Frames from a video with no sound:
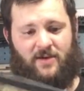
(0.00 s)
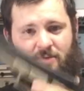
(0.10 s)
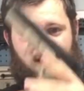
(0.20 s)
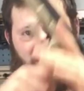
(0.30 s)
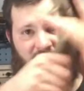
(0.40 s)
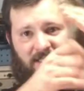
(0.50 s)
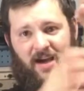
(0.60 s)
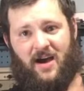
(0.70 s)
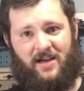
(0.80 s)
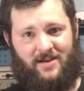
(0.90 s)
with a
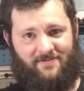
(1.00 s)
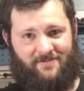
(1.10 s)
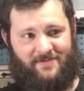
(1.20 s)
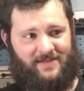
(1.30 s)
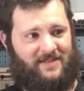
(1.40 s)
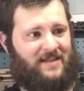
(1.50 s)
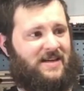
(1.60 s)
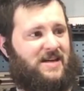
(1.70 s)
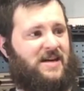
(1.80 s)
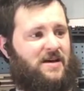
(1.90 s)
stock,
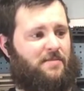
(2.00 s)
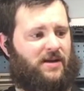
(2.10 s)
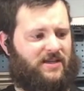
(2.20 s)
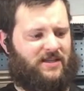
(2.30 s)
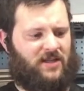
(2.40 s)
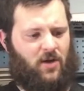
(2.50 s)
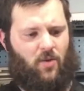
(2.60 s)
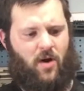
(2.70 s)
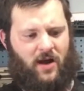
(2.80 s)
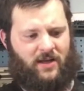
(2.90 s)
but you still
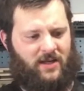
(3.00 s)
want